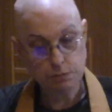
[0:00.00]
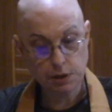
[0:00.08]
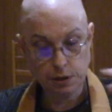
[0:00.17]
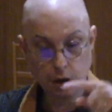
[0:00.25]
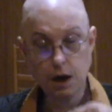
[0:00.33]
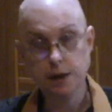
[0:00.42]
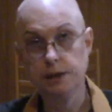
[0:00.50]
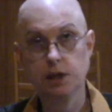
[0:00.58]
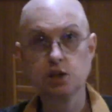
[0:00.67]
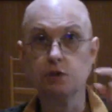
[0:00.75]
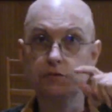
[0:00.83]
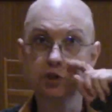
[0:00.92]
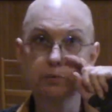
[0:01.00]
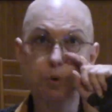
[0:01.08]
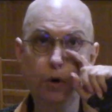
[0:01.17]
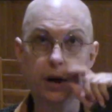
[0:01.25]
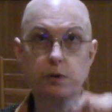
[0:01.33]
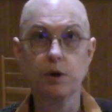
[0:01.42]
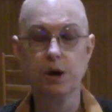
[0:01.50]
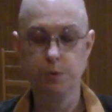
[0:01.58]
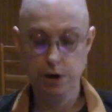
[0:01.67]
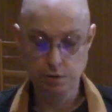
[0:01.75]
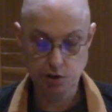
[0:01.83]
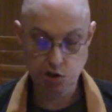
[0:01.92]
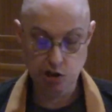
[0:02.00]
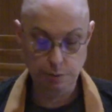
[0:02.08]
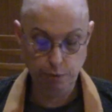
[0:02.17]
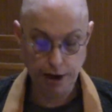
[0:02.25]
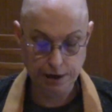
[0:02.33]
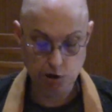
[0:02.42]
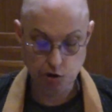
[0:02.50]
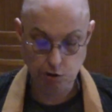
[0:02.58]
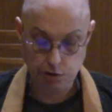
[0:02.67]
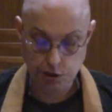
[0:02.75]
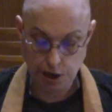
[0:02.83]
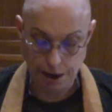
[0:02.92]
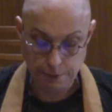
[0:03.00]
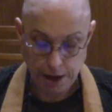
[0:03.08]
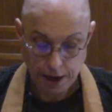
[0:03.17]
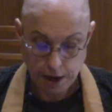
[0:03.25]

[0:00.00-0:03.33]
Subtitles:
in the context of this point, right? We hear this in our practice all the time.